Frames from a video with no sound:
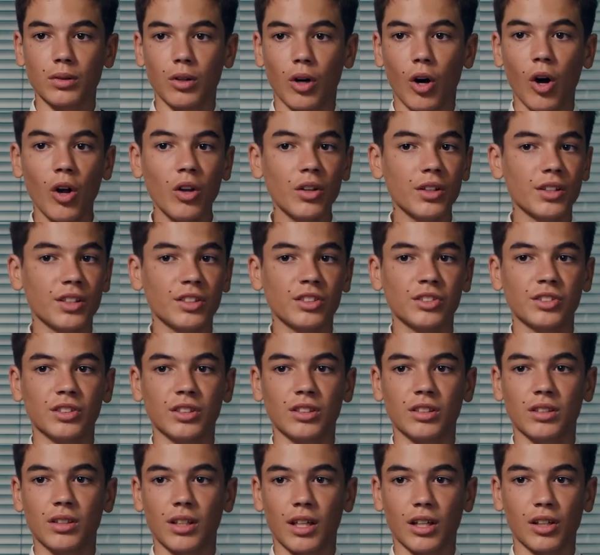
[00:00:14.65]
all
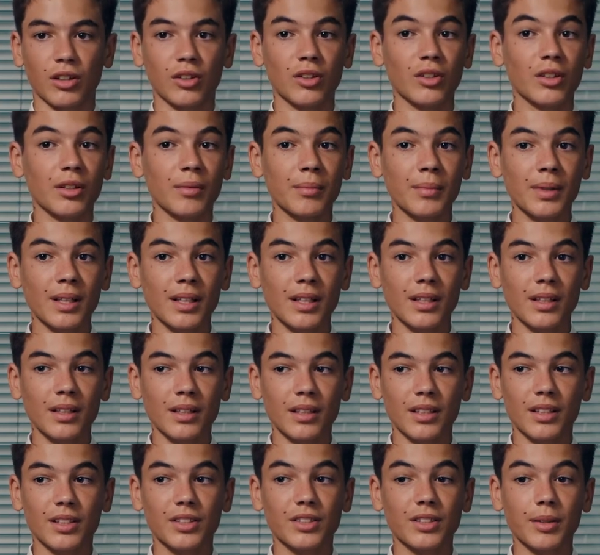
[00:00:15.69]
innocent, like, look at me,
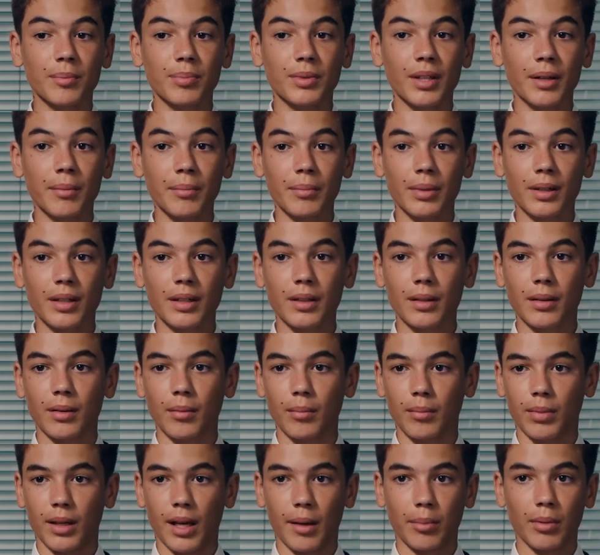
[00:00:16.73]
it's September,
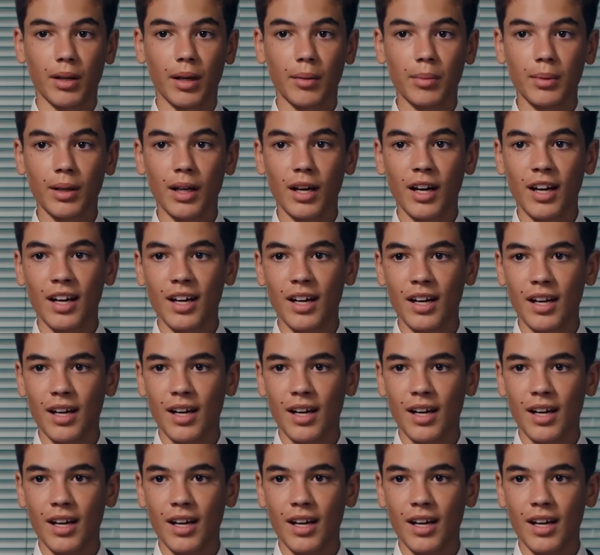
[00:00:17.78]
blah, blah, blah,